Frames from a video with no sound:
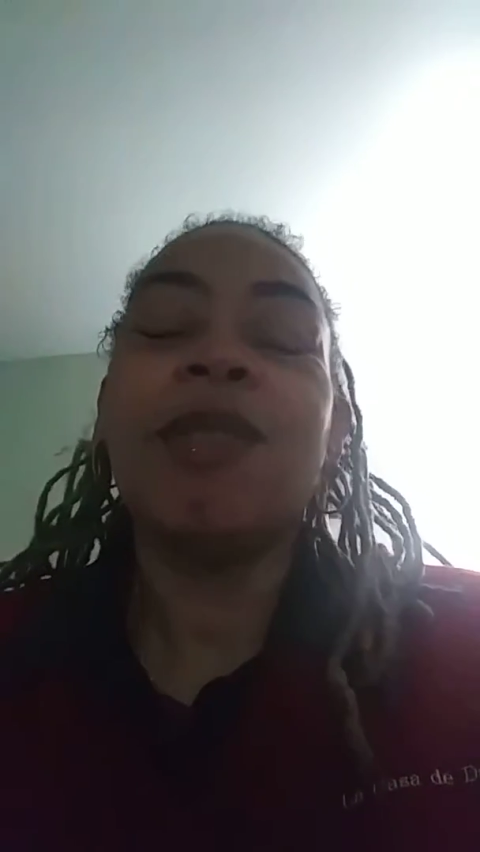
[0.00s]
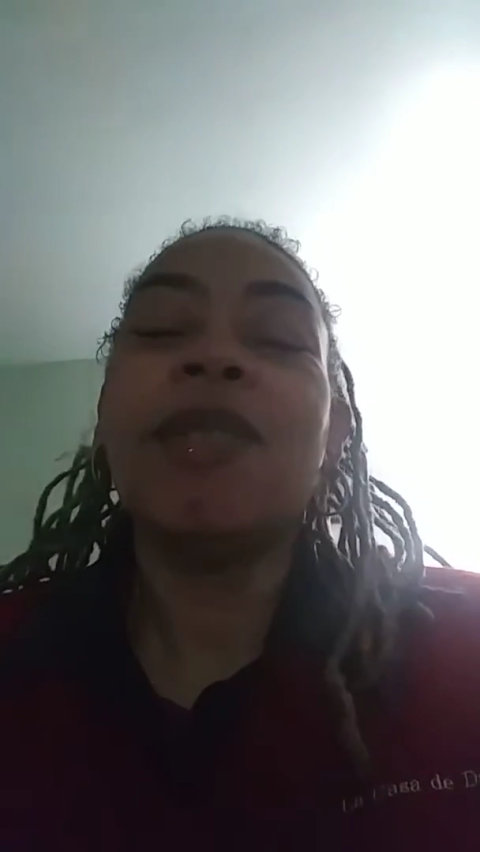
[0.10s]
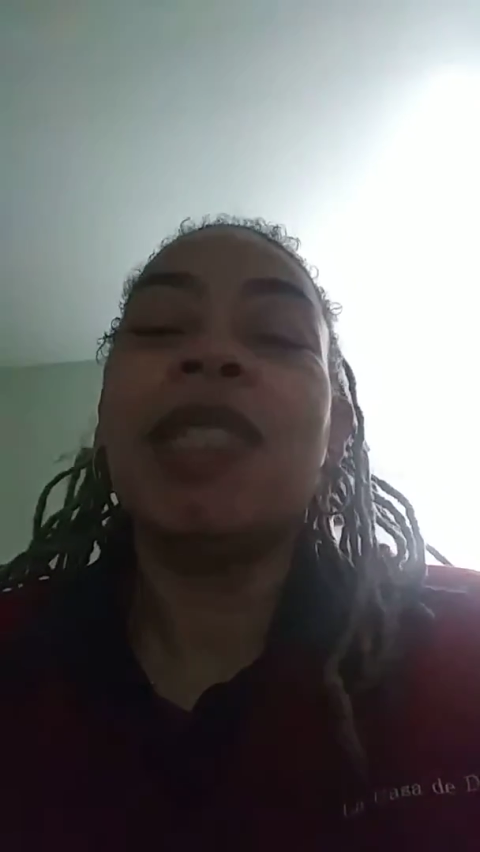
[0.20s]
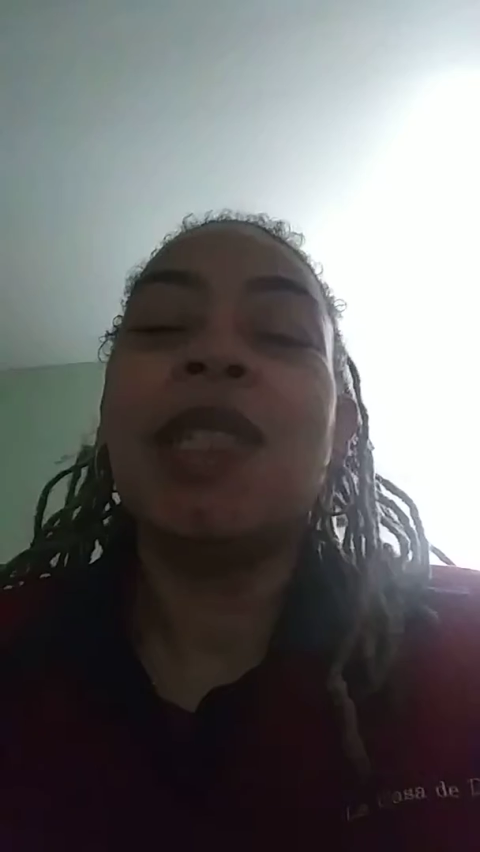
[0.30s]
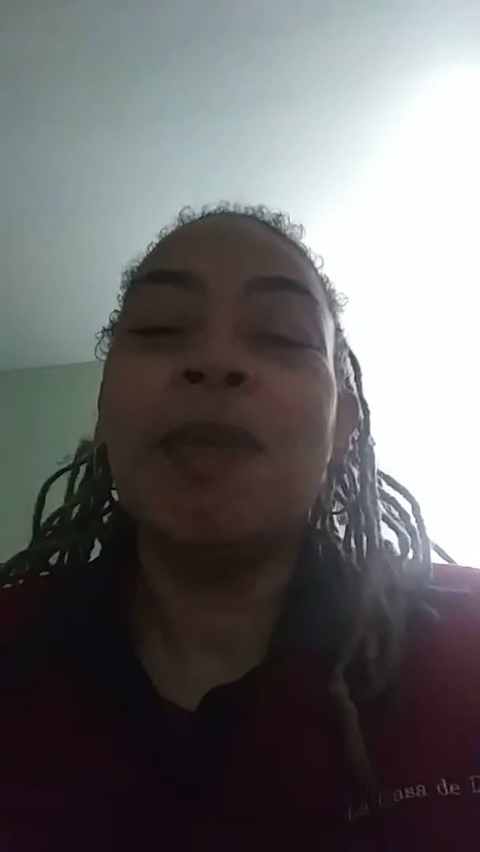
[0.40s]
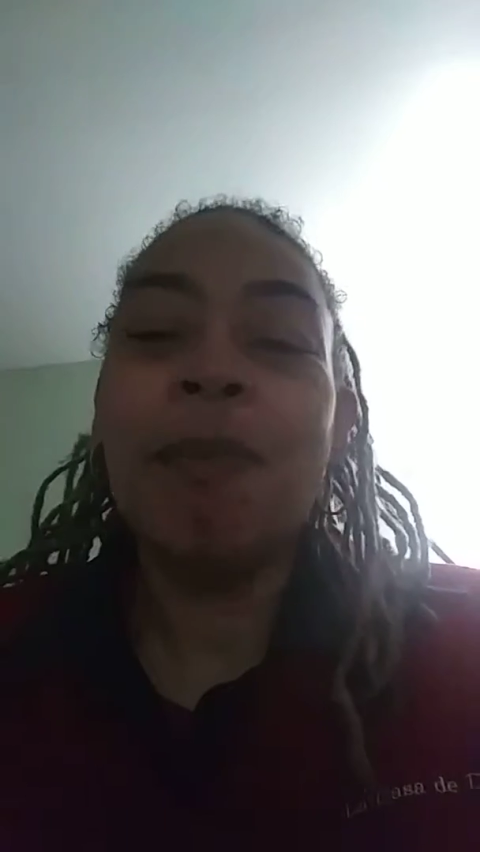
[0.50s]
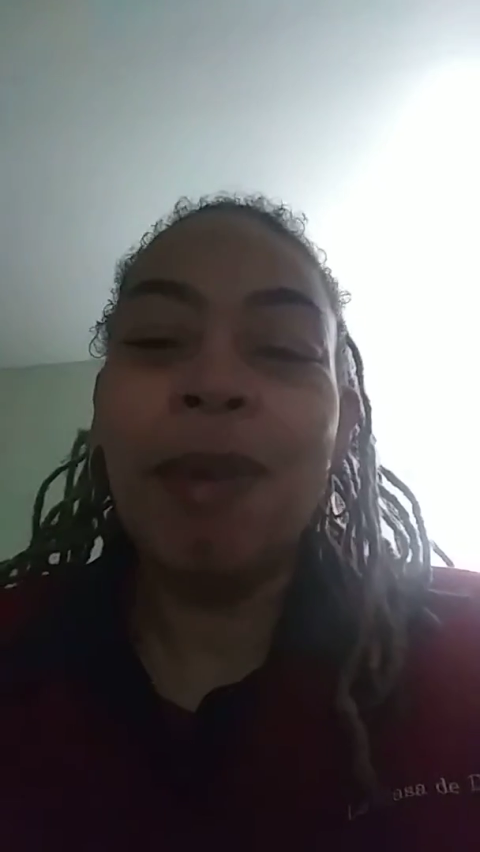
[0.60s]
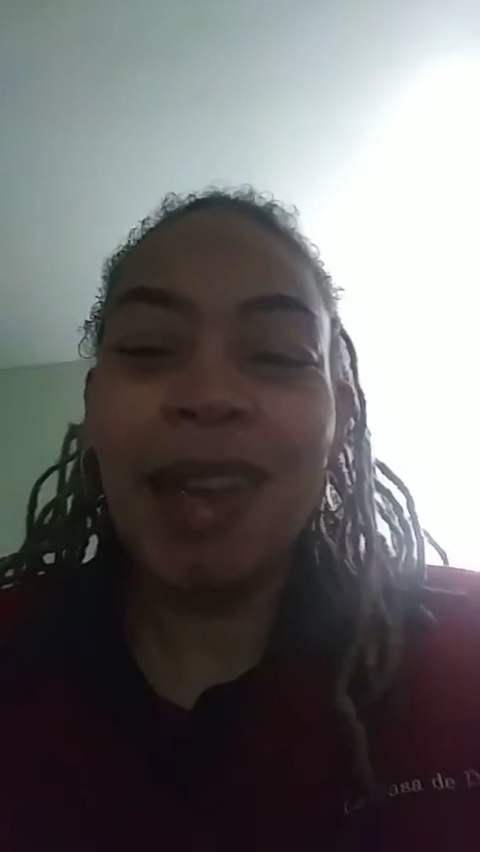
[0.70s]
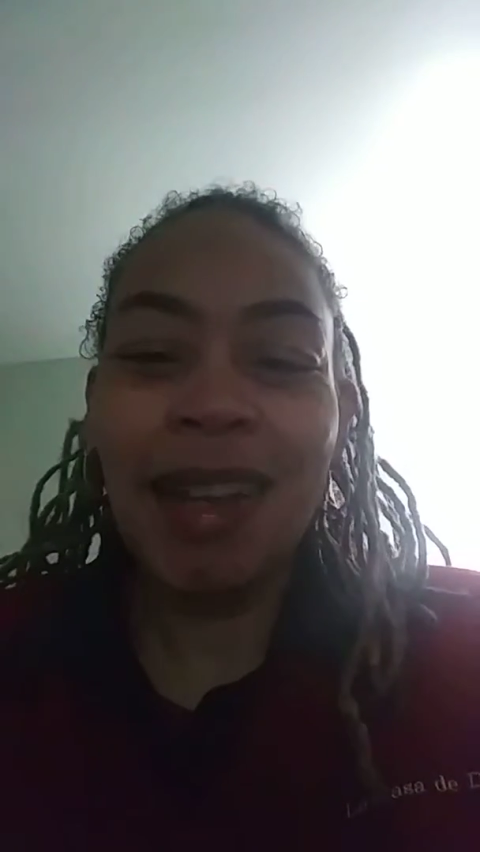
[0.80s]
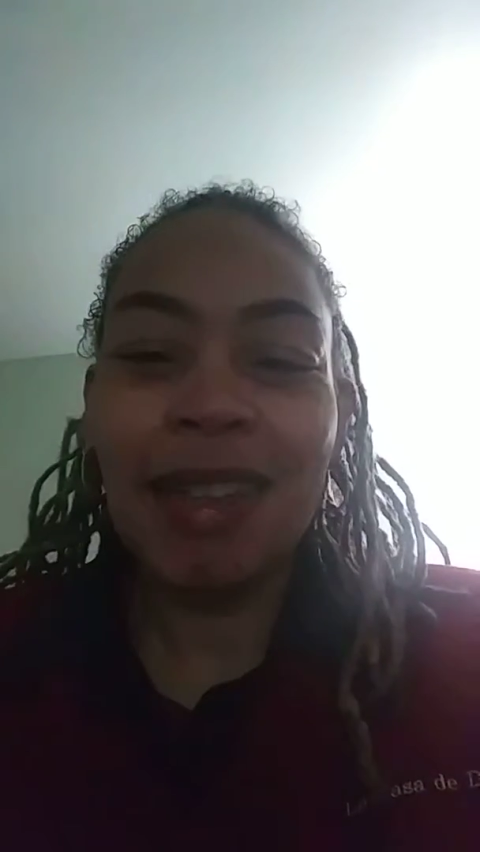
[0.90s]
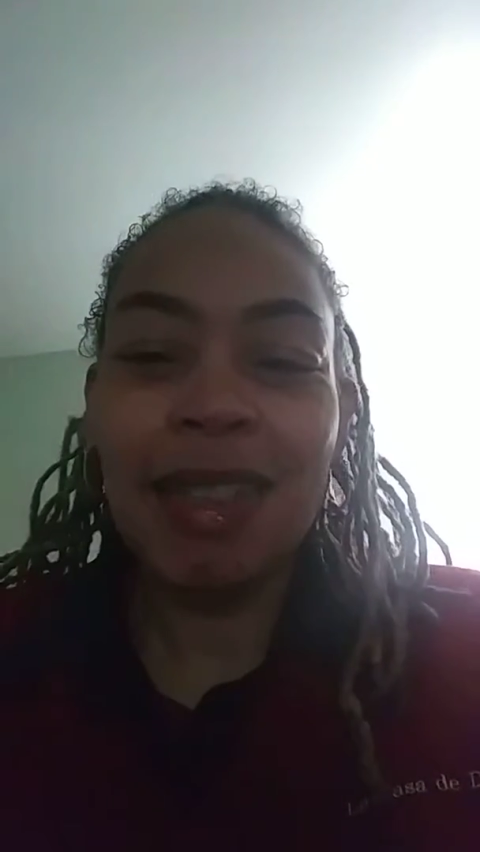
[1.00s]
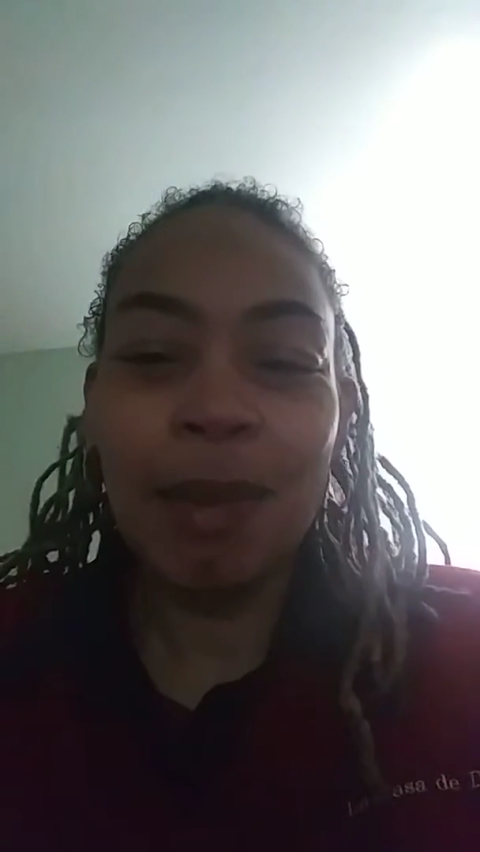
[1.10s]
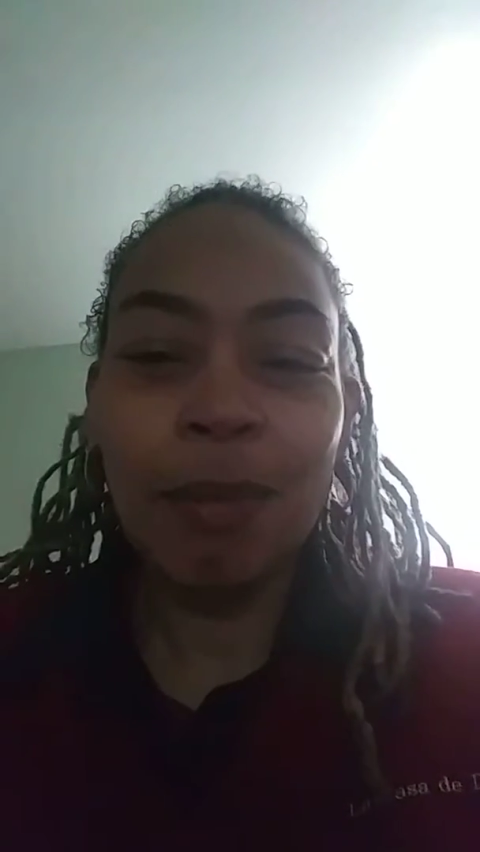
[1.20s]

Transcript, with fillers: Respect